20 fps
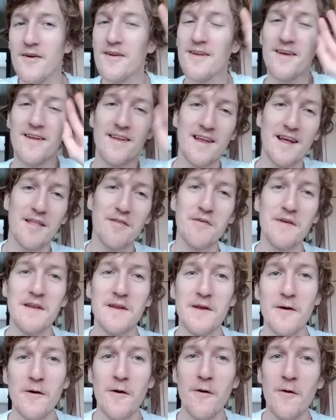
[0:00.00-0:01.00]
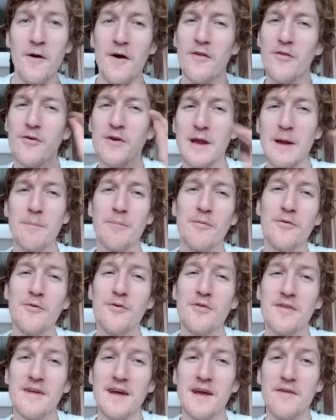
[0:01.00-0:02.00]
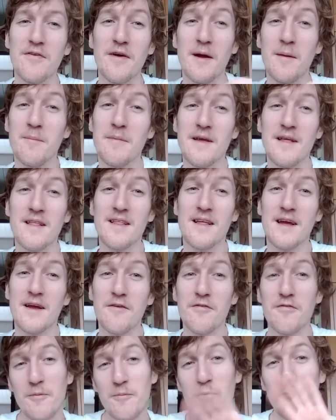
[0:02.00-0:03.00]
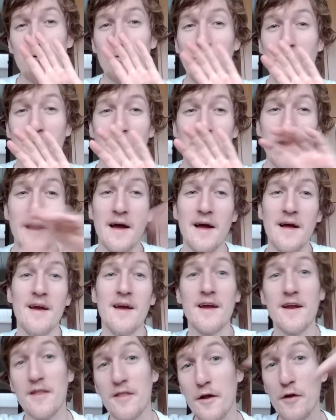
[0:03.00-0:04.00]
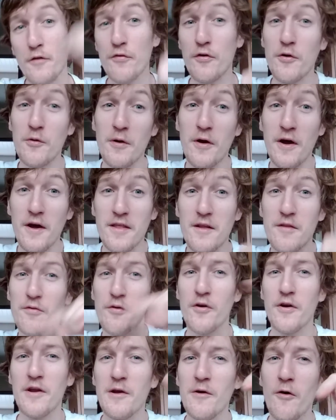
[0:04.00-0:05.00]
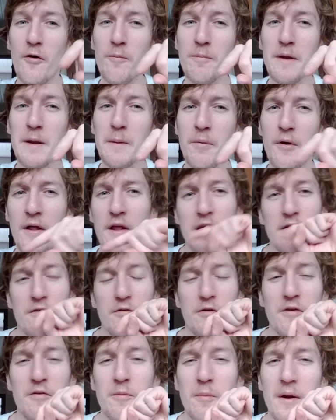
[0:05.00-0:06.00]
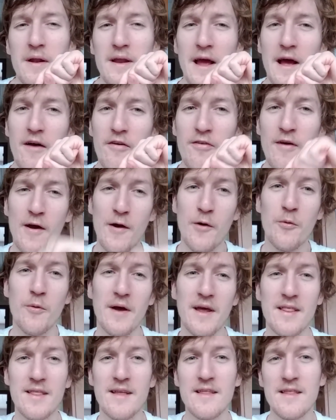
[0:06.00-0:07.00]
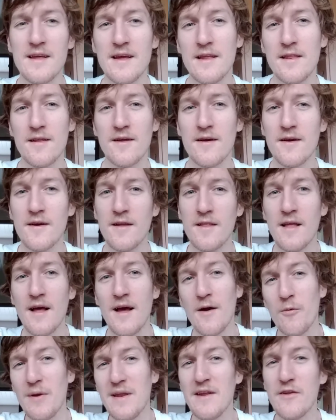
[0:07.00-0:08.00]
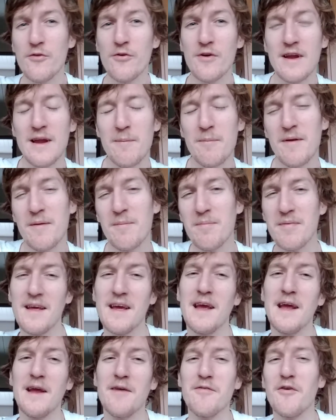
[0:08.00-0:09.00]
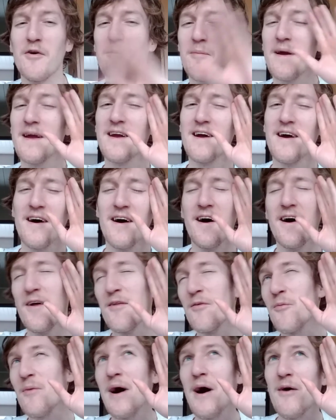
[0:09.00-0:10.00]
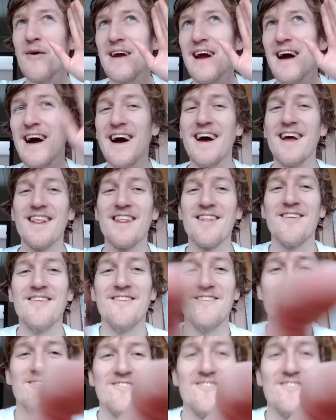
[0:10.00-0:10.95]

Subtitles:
Until next video, to keep you safe and me safe from Corona. It's not for us, it's for the old people and everybody else who has diseases. We need to keep them safe. Oh my god. Wow, guys.